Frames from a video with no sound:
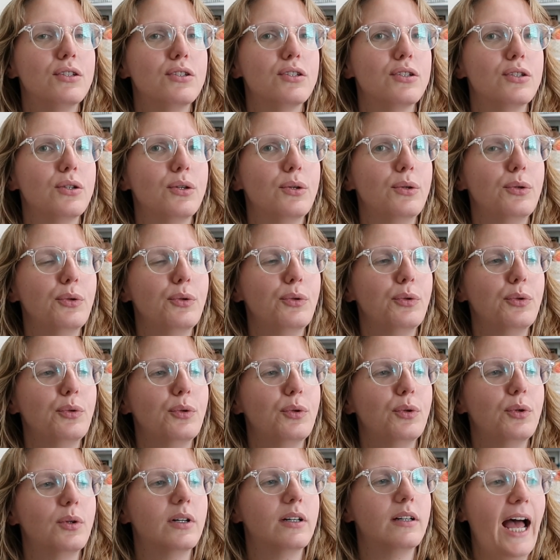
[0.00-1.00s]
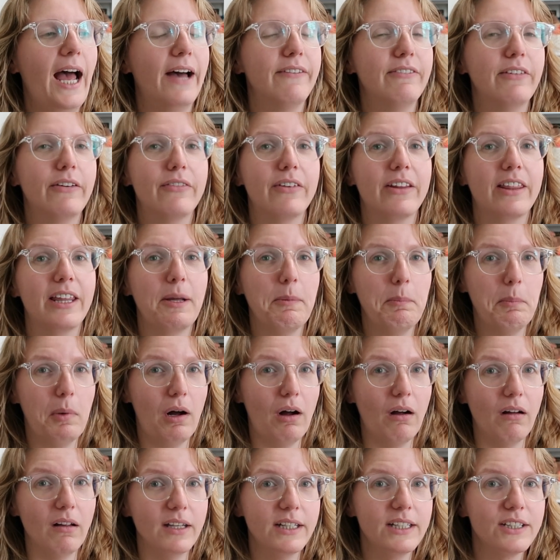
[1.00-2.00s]
to have everything
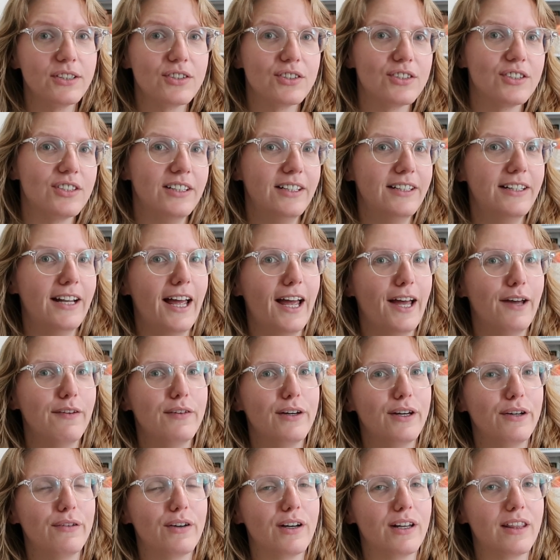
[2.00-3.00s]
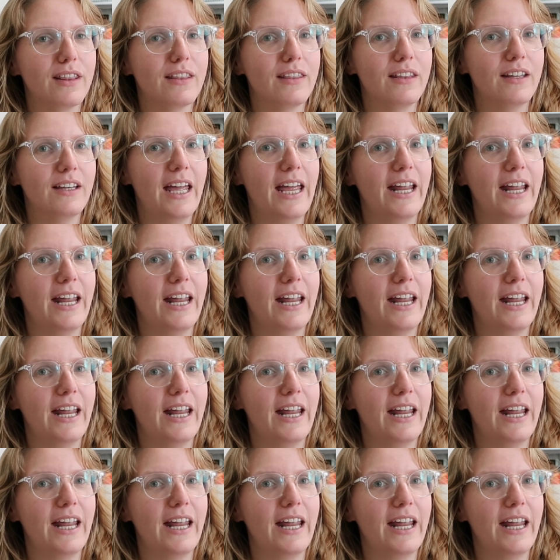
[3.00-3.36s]
polished and have everything,